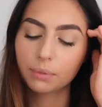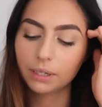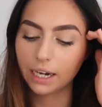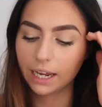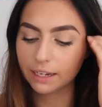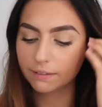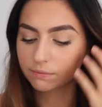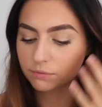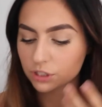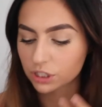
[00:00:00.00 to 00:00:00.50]
but
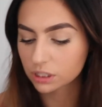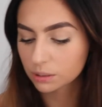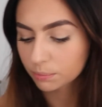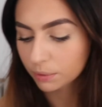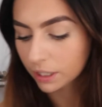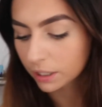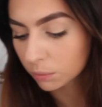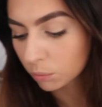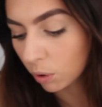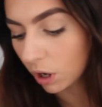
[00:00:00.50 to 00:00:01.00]
I've just
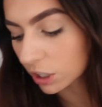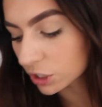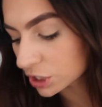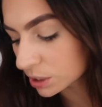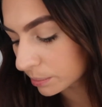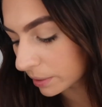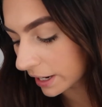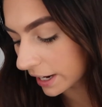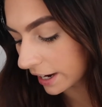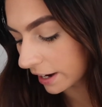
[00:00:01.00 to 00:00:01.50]
been
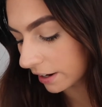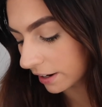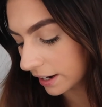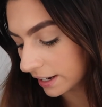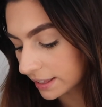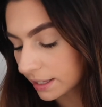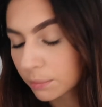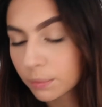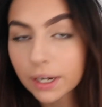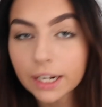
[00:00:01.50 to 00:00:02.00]
washing my hair,
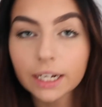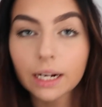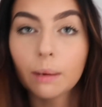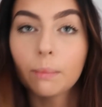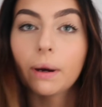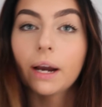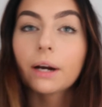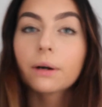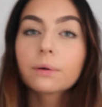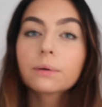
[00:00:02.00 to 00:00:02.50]
and then when I
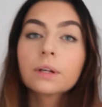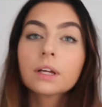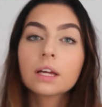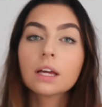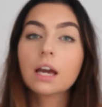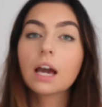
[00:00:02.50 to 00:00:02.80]
come out